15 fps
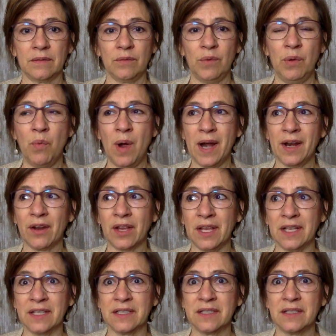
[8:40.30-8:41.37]
We want our
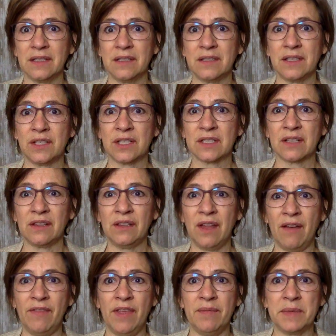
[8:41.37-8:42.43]
kids to just
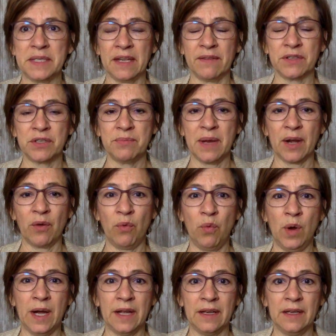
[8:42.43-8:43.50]
love themselves no matter
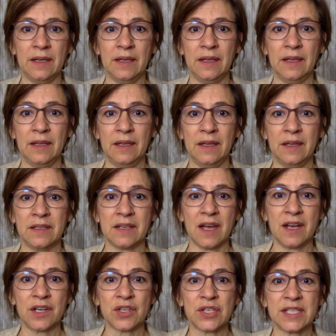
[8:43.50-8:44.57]
what, to
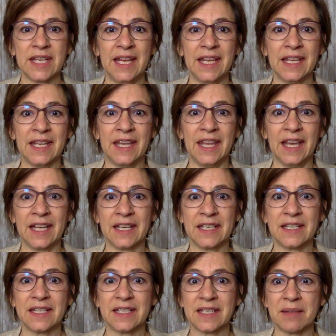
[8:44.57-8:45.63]
understand that
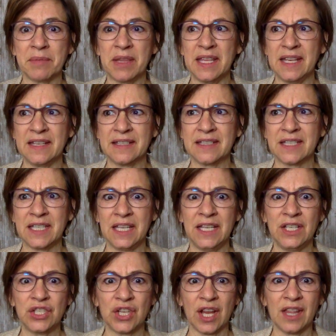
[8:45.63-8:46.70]
some of these
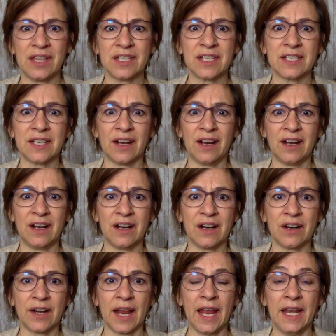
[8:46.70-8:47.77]
teen challenges are
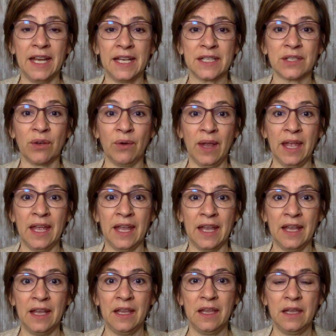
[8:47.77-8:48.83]
hard and it's
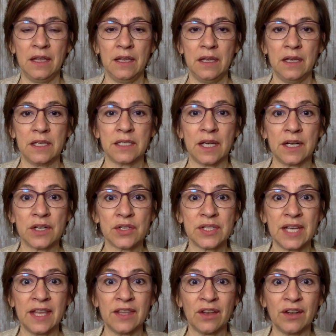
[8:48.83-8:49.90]
okay, to
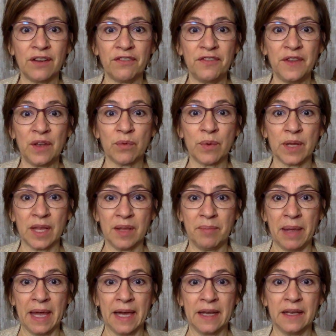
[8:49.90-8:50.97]
understand they're going to feel really
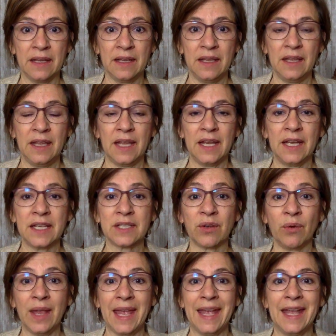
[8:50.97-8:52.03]
bad and it's
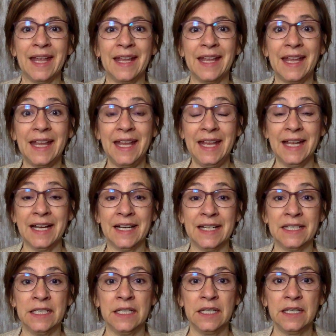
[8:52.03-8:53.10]
okay,
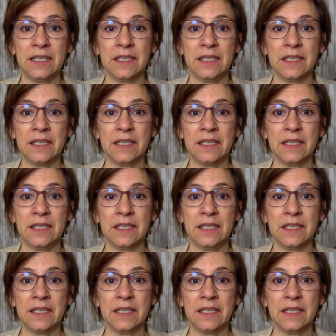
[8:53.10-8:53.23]
and